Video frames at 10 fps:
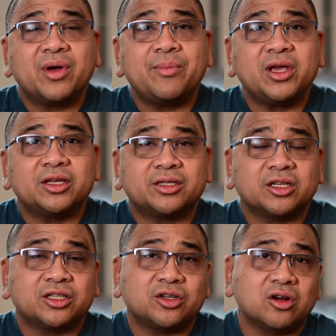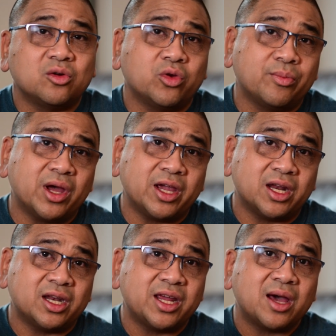My biggest concern with buying
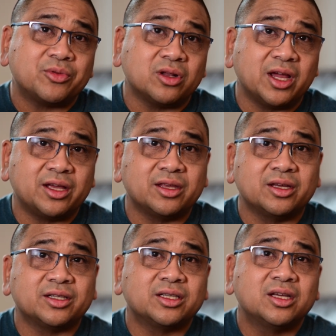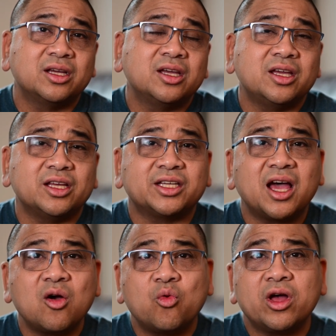an adapter like this is
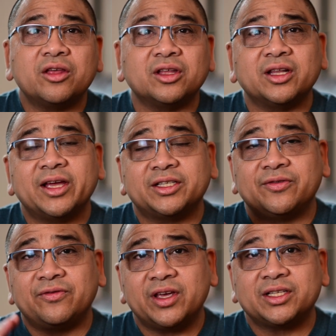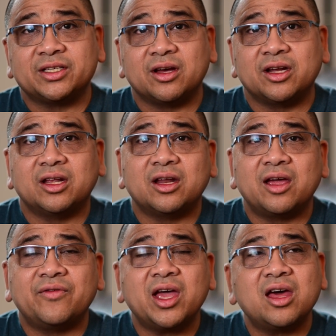how well the lens fits on it.
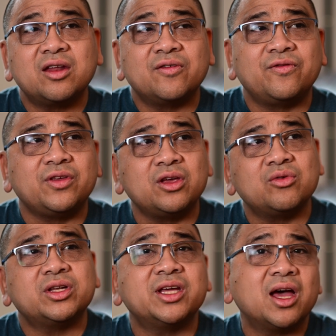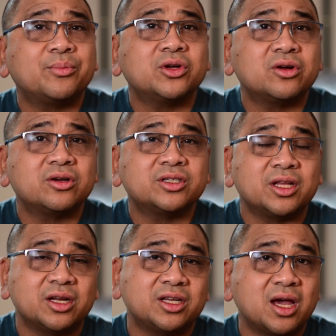I've had a few adapters
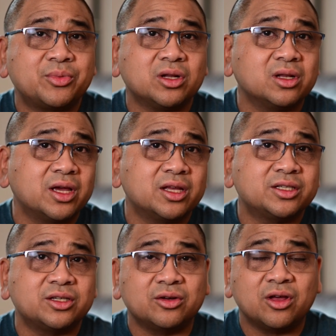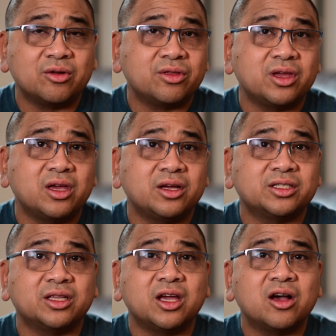that adapt a lens to other
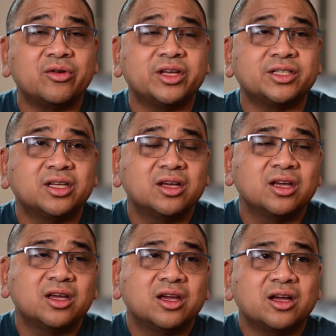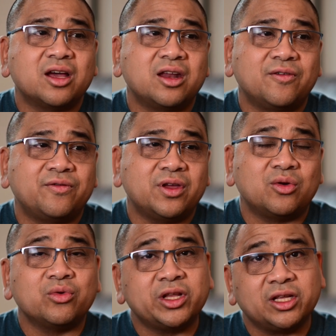things and they always kind of fit
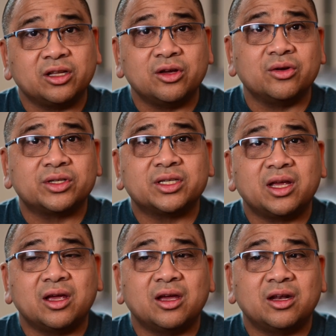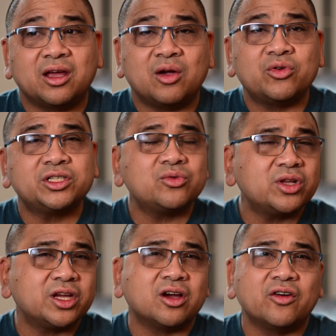really loose. And I wasn't
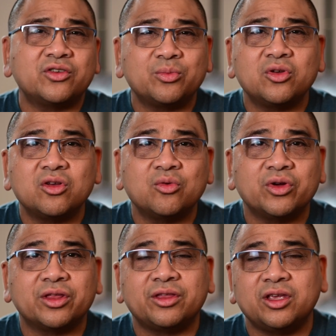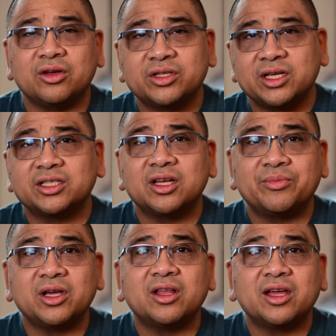really comfortable with using
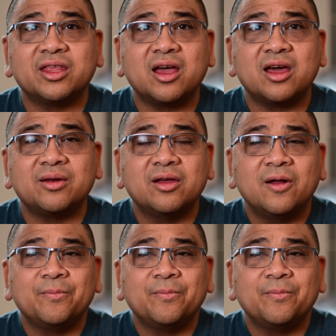something like that